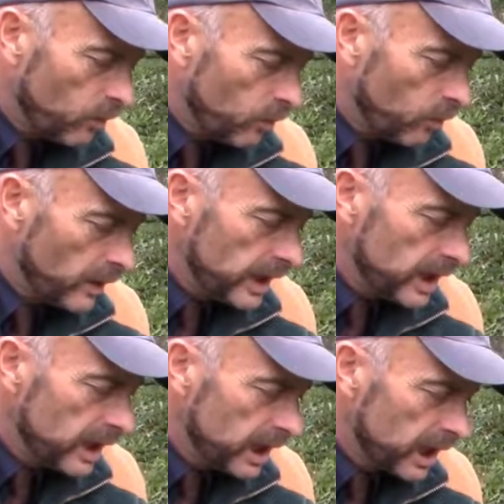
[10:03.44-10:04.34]

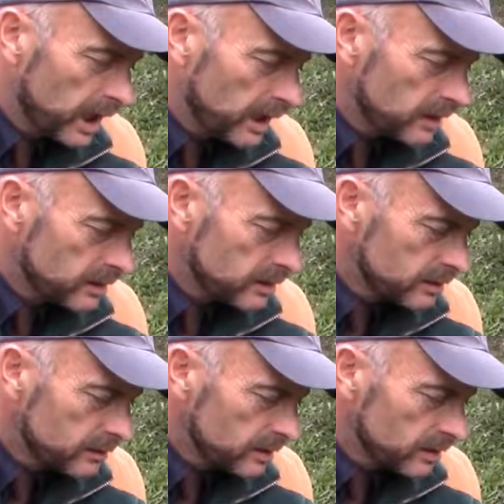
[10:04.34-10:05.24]
we uh,
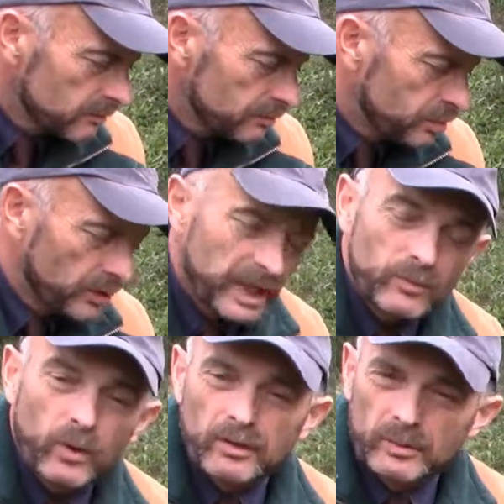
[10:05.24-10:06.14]
put
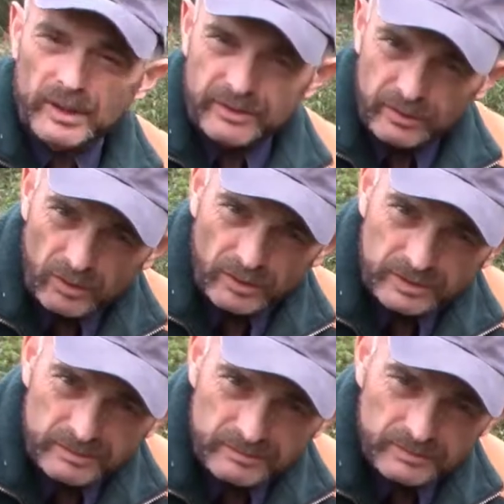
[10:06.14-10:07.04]
in what we
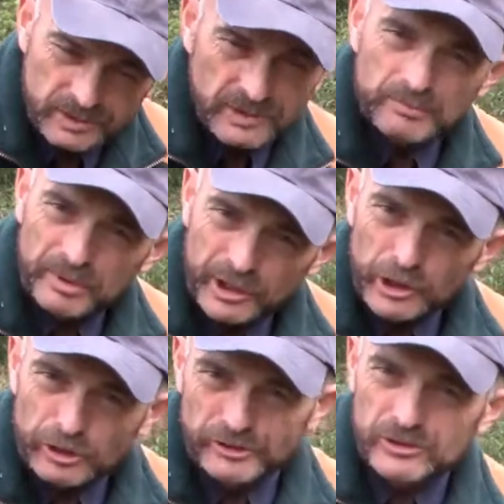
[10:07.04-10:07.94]
thought was some pretty
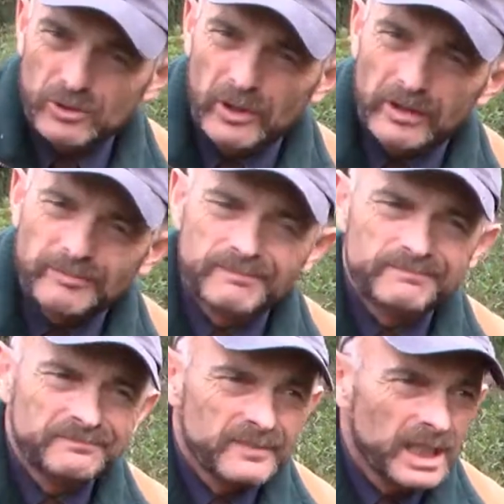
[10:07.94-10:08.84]
good soil.
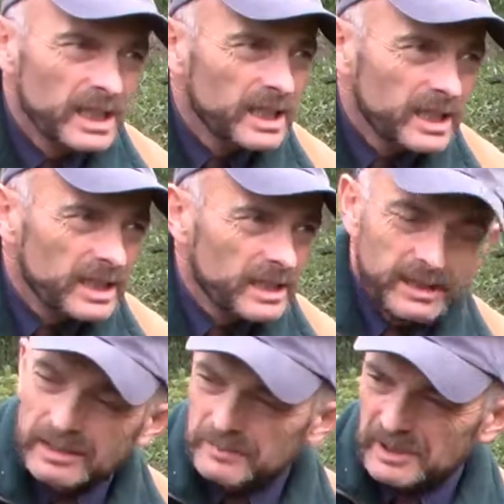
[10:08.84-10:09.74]

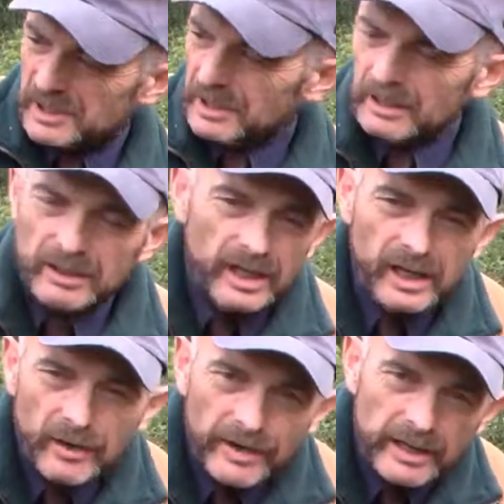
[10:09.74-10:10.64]
In this particular
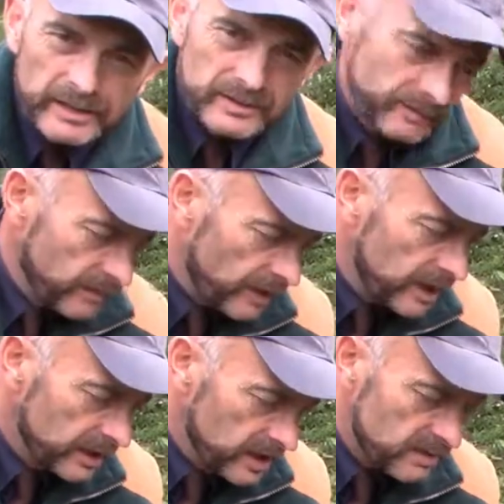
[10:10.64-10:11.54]
area it's a
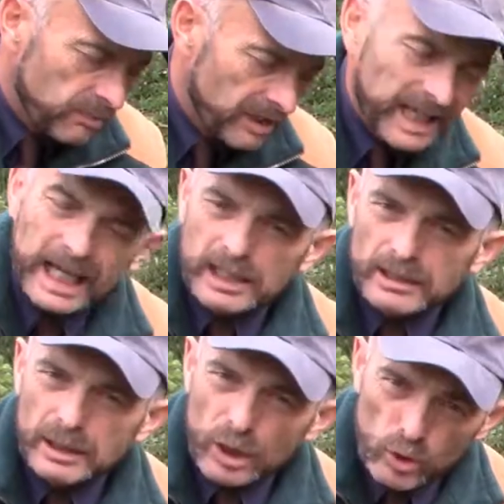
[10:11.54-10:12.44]
very nice black
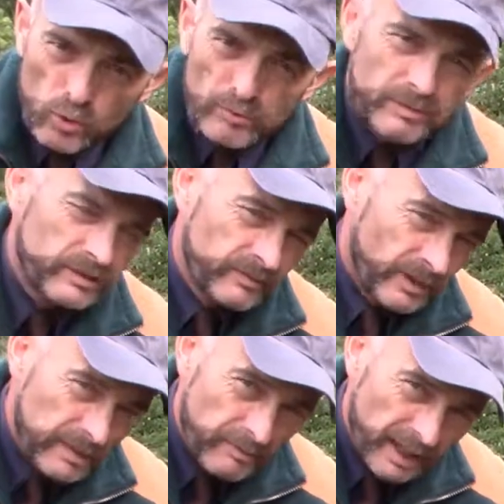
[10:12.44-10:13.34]
loam,
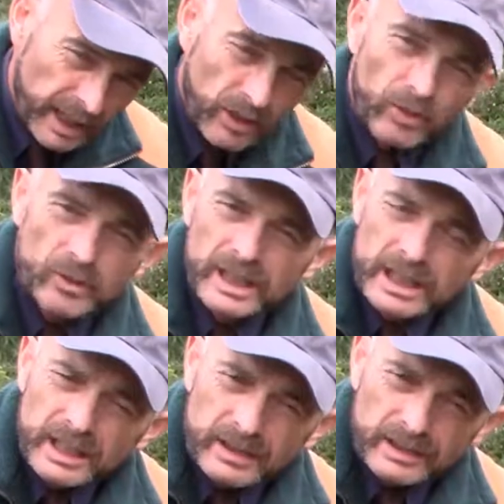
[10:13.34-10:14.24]
very mellow
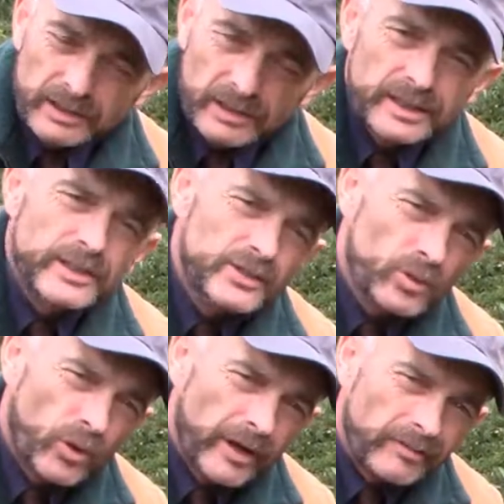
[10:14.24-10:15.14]
and nice
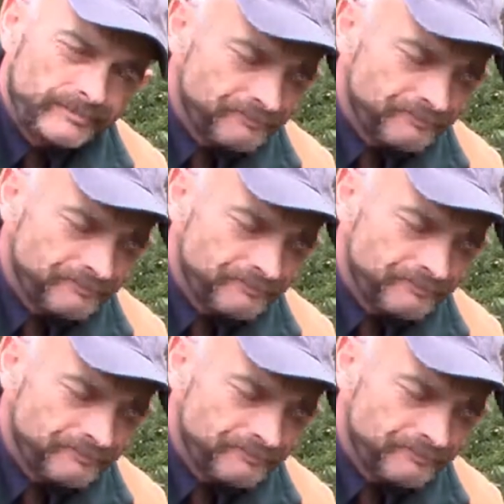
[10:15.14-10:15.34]
soil.